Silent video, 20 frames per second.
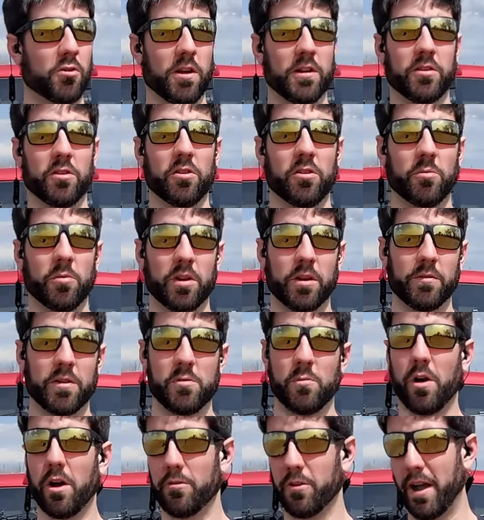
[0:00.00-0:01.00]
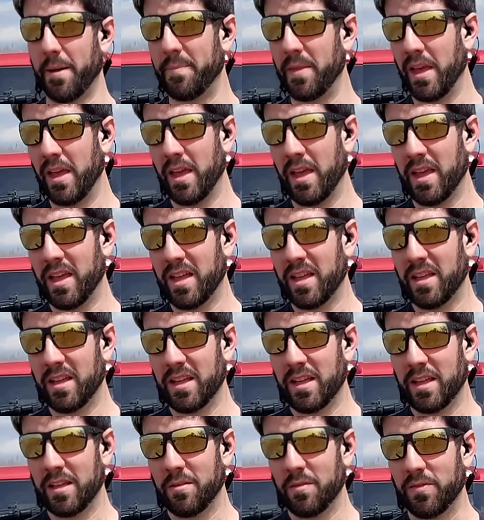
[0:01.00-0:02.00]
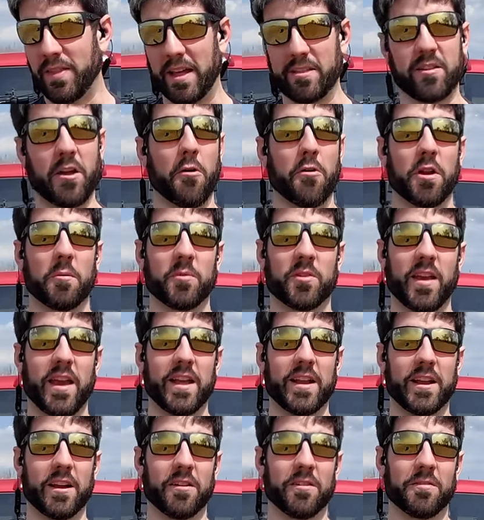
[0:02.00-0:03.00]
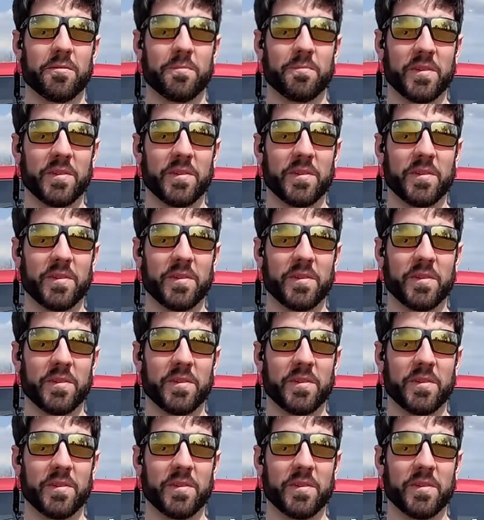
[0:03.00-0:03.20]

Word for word: Grendel, whatever you want, right? That's not what I'm saying here.